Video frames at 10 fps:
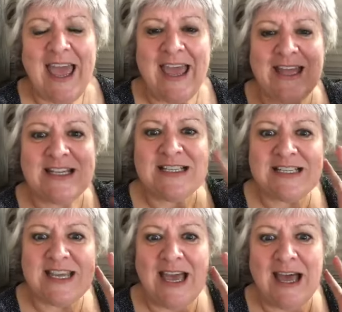
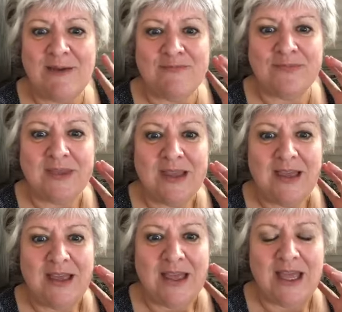And
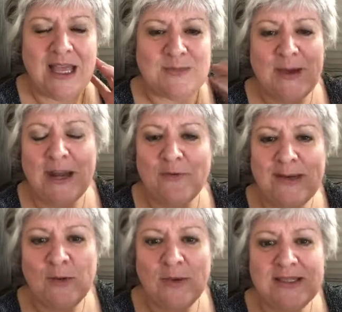as part of
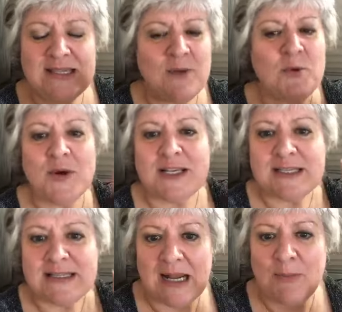Winning Wednesday, we want to
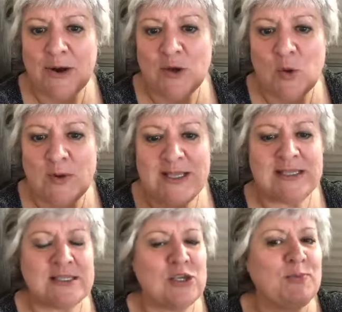celebrate your
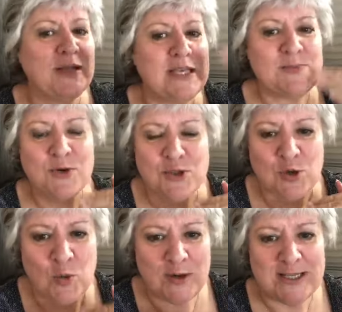wins. So please put
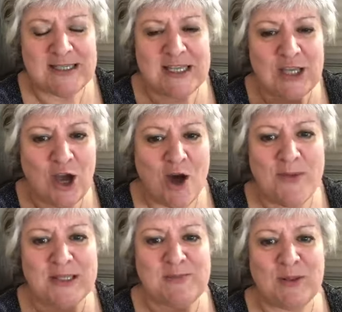your wins in the
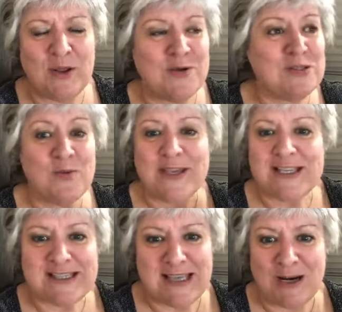comments below so we
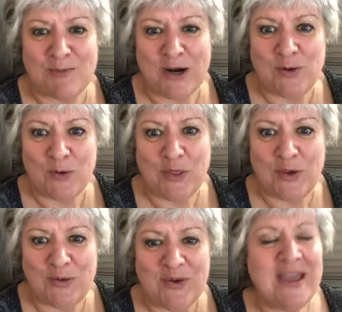can celebrate with
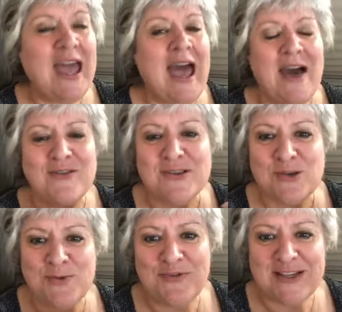you. Have a
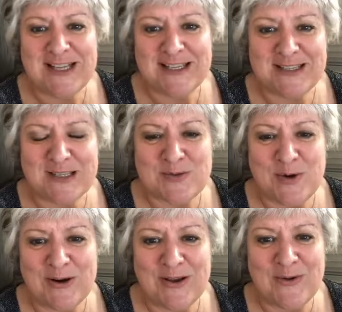super fantastic
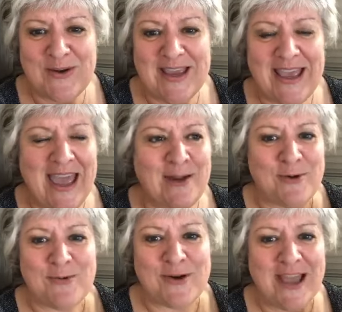sparkling week, and
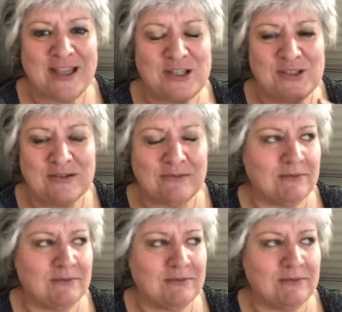we will catch you.